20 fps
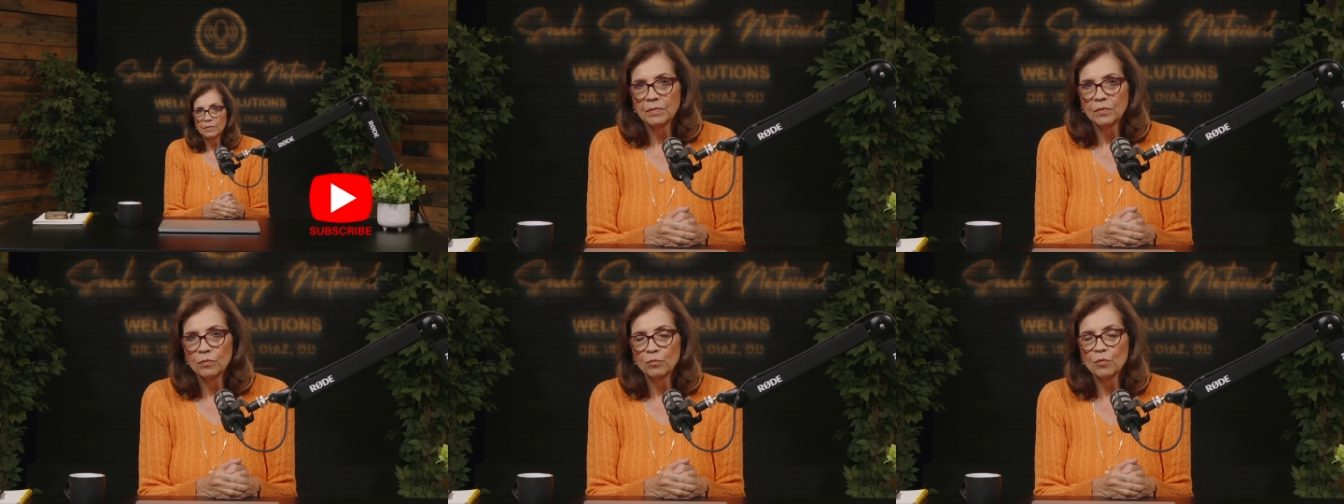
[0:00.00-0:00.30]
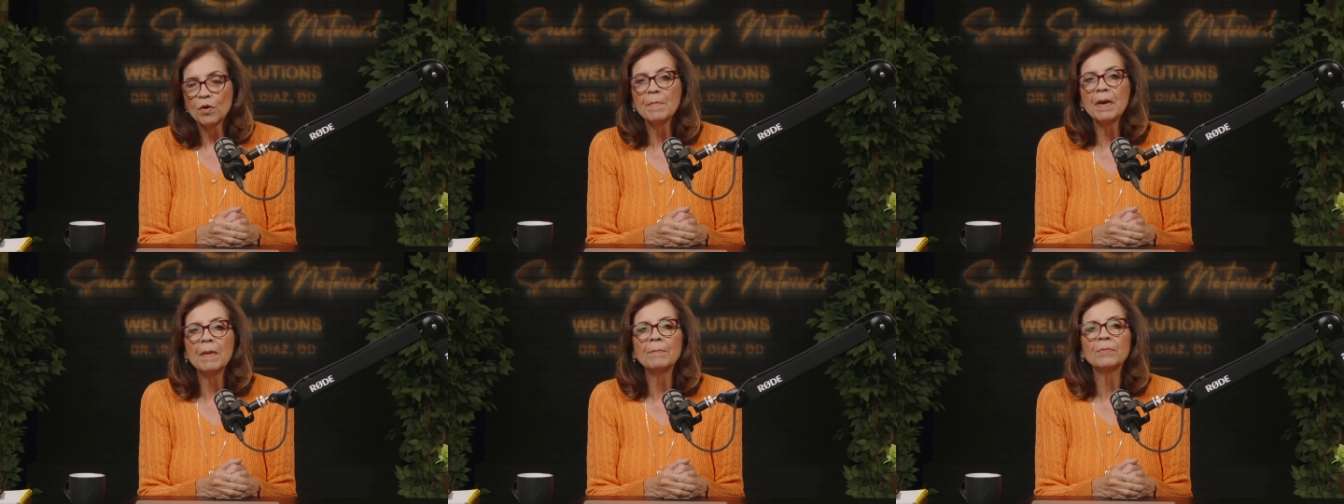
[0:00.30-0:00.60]

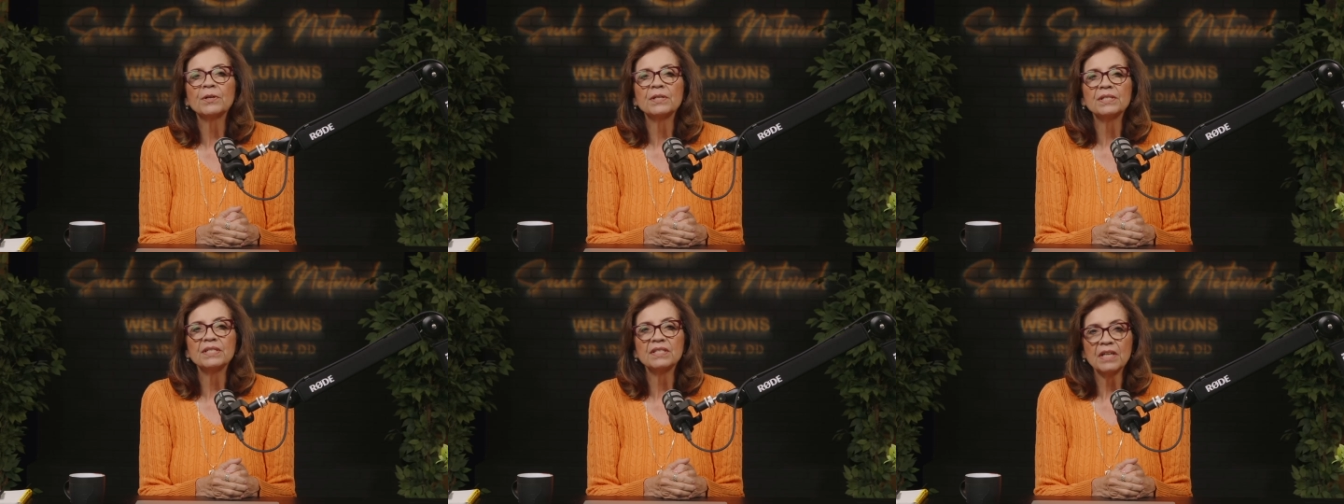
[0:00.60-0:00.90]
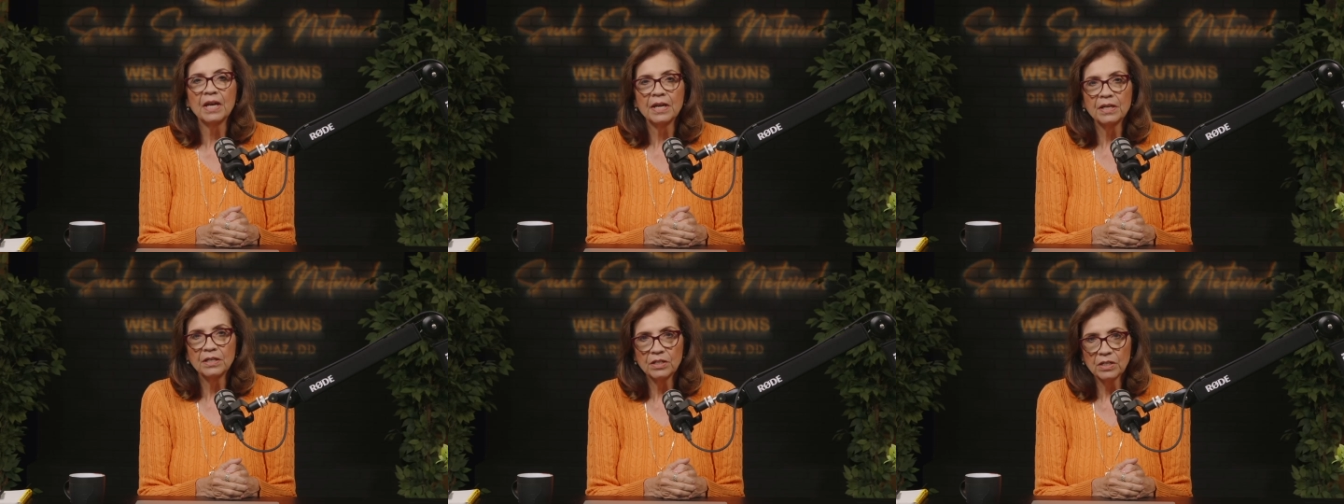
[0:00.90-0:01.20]
Remember to
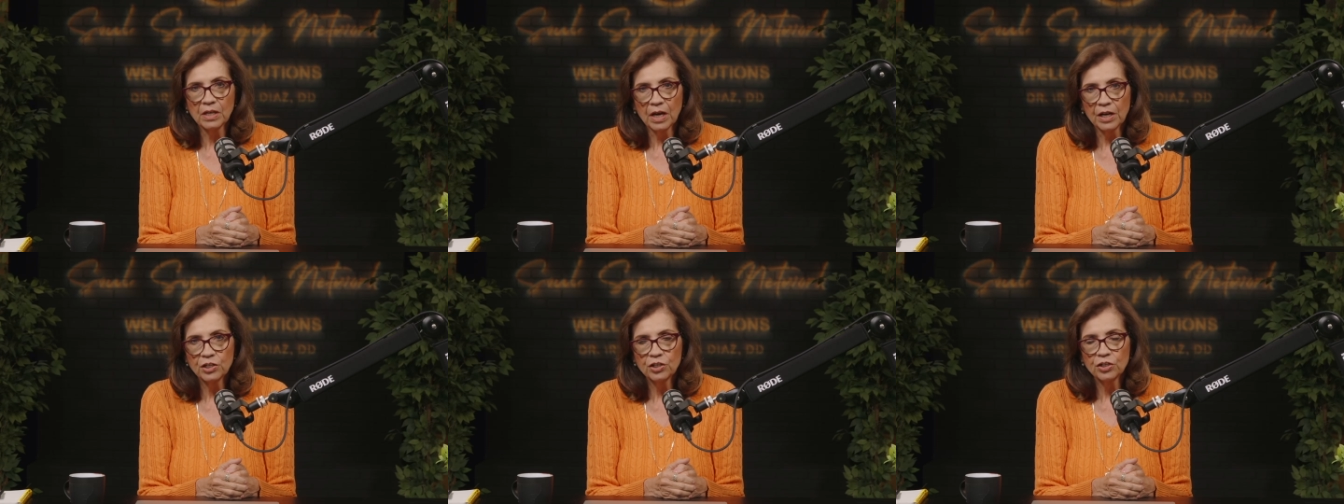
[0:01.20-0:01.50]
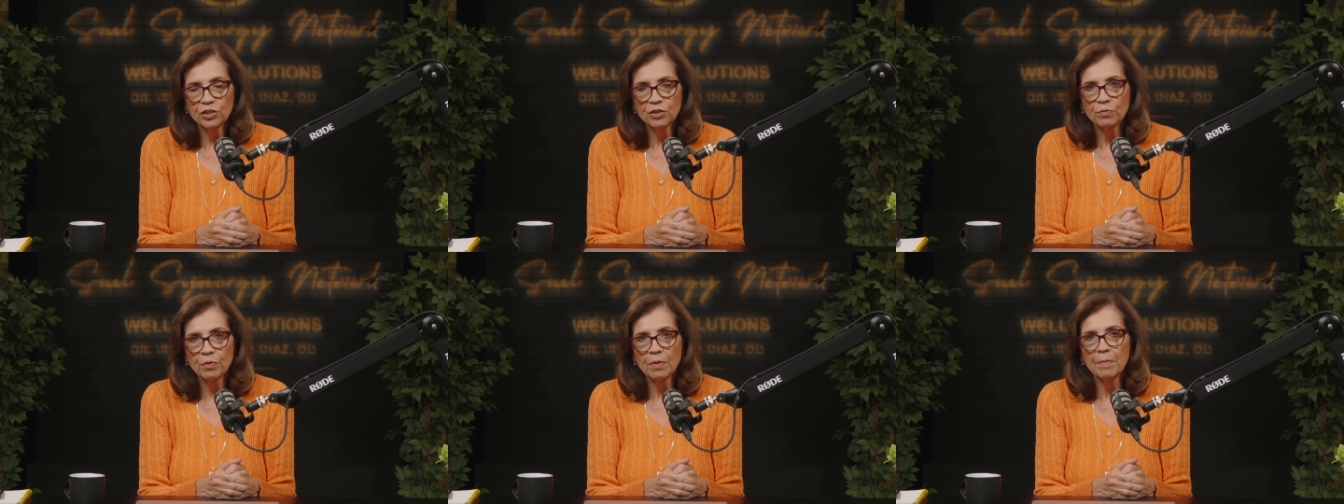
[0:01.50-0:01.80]
stay in
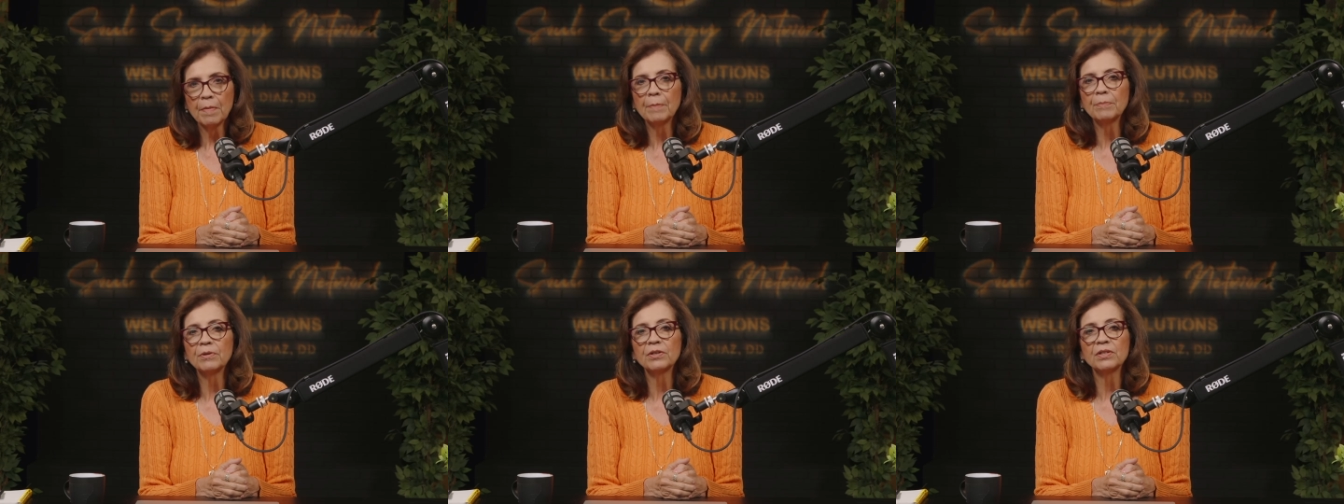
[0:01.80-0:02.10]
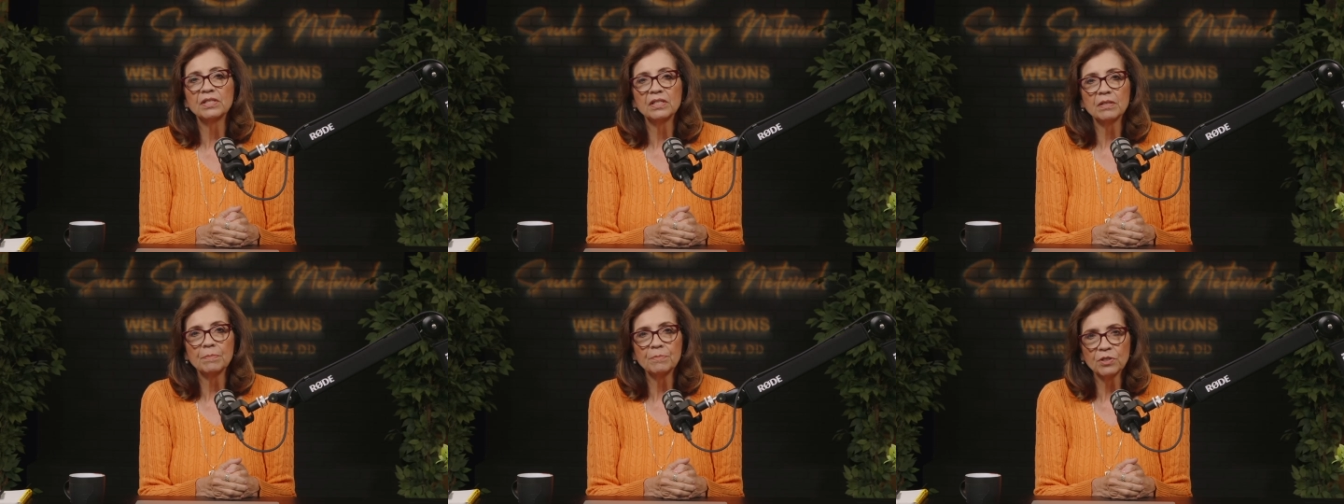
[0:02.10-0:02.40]
touch. Remember to
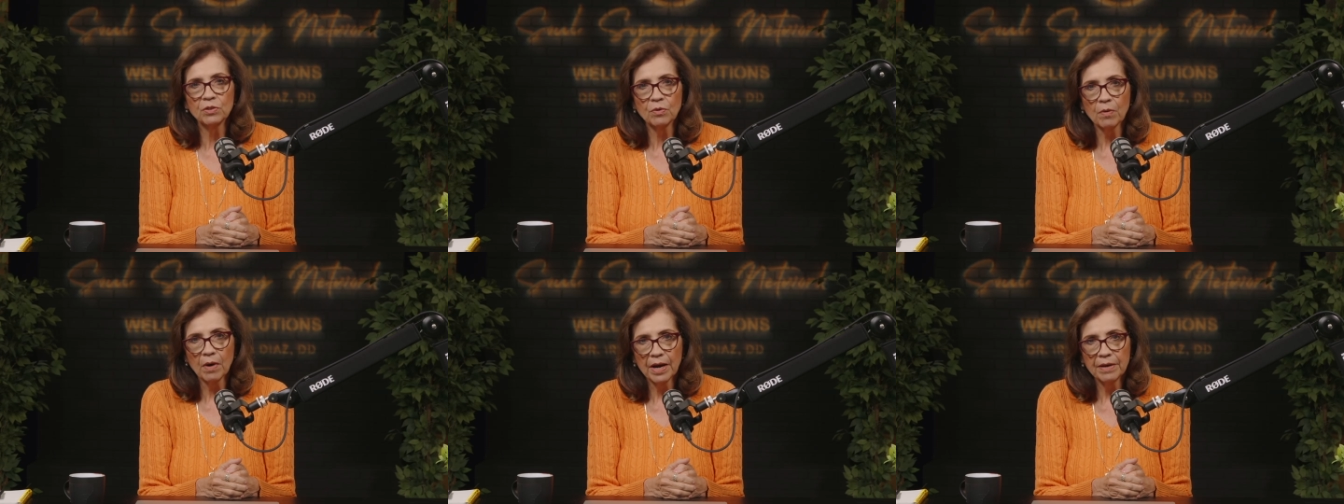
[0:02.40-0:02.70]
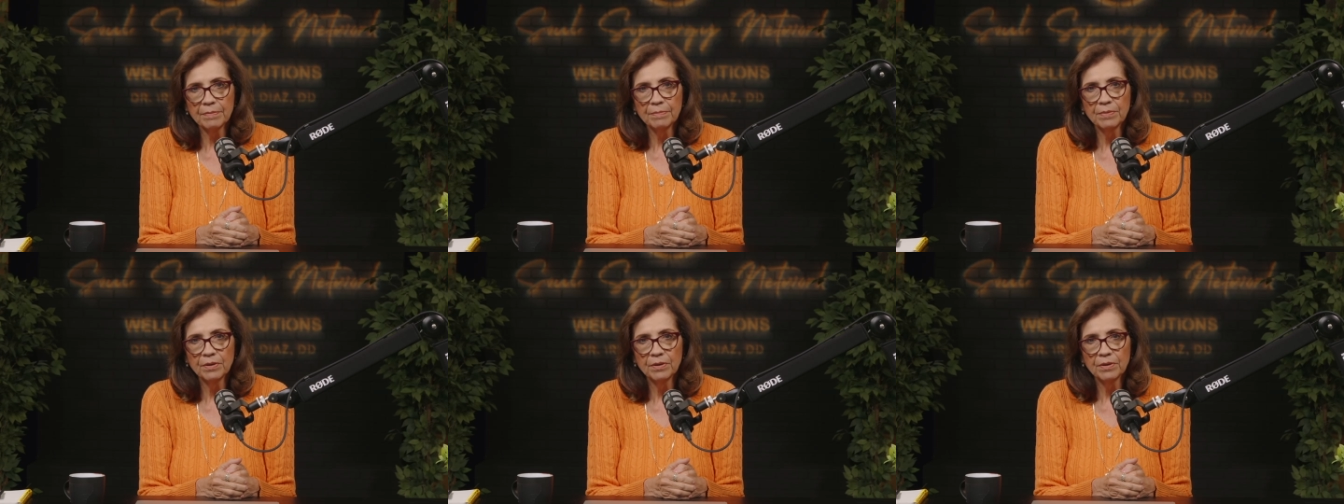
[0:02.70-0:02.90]
subscribe.